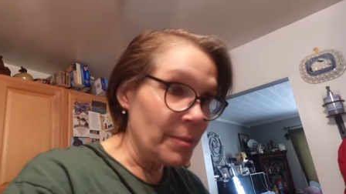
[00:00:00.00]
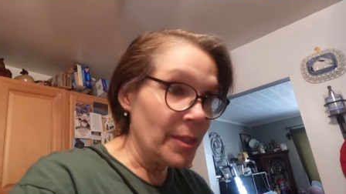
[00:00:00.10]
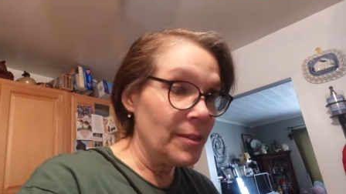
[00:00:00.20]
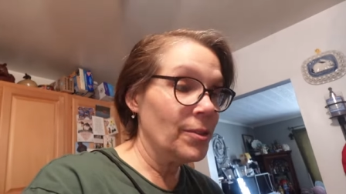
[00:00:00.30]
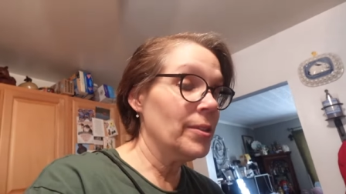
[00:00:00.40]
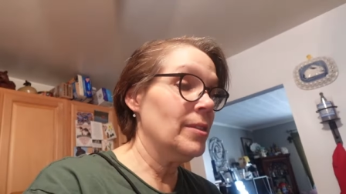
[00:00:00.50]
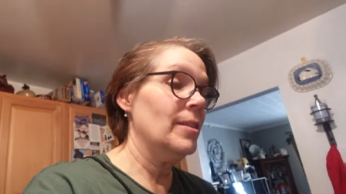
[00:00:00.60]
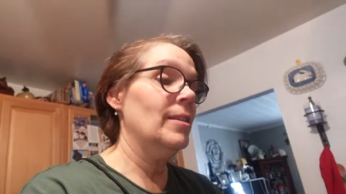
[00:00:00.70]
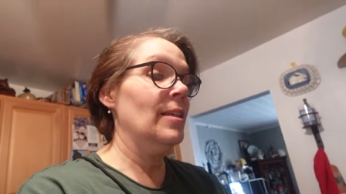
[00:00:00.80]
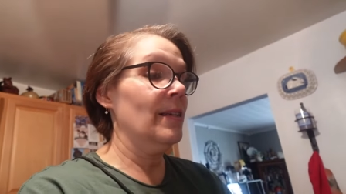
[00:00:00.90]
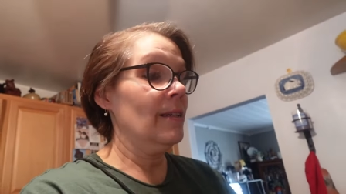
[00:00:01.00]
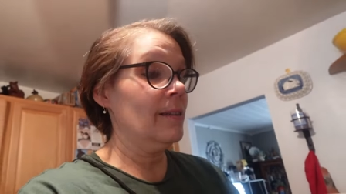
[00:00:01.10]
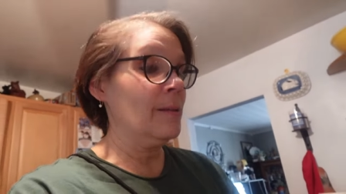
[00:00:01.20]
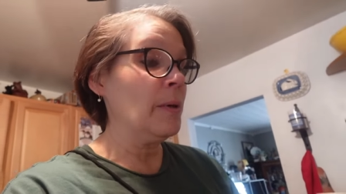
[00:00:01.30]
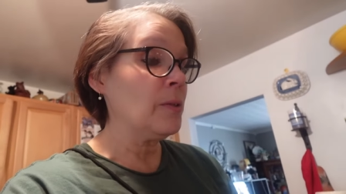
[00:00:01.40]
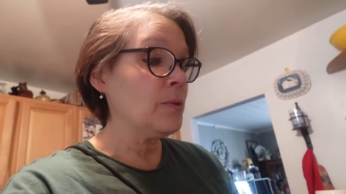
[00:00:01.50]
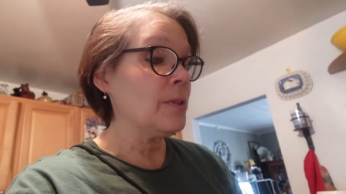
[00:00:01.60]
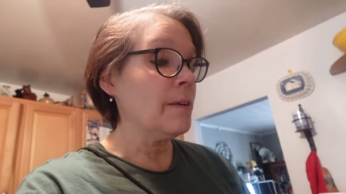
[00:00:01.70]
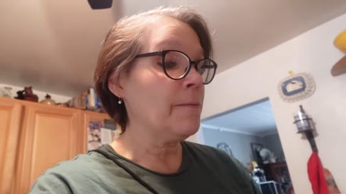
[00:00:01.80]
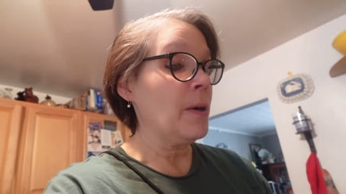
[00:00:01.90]
because Kristen needed some other
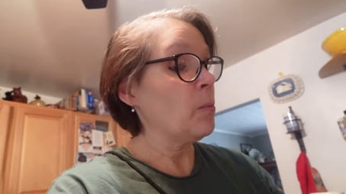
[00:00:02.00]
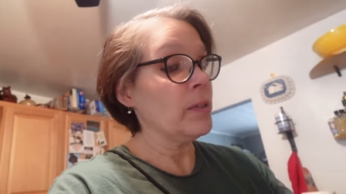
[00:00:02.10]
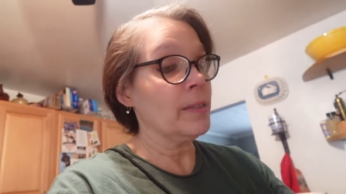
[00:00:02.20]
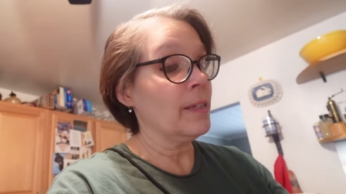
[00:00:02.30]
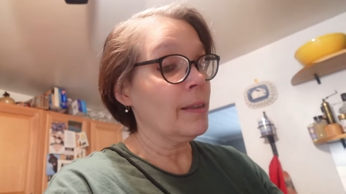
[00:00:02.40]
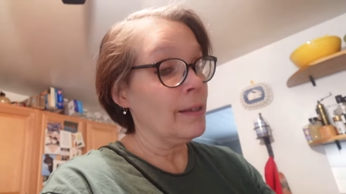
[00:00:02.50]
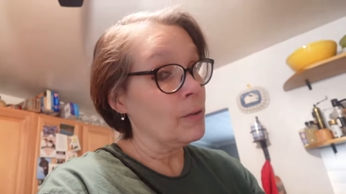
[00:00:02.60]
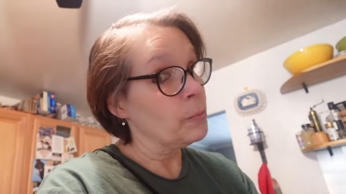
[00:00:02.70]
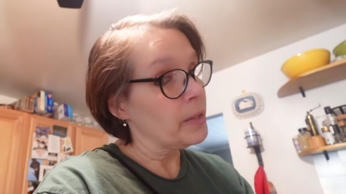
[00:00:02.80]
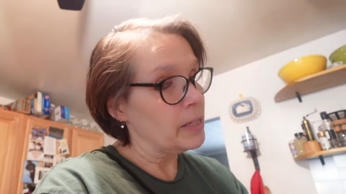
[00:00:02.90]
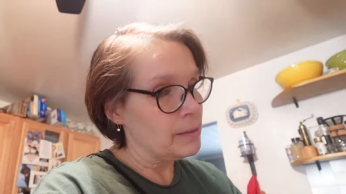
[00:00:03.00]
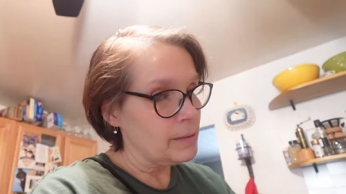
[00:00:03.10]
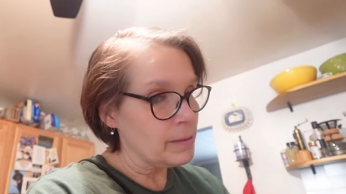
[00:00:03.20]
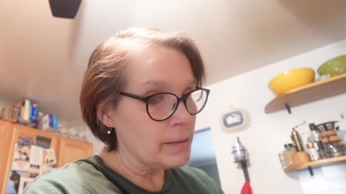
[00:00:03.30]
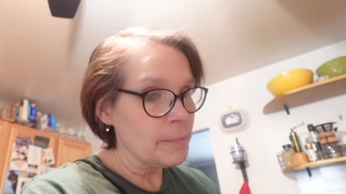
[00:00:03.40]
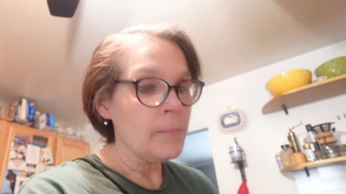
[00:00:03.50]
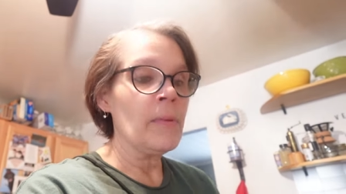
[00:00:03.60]
stuff that wasn't at the other places.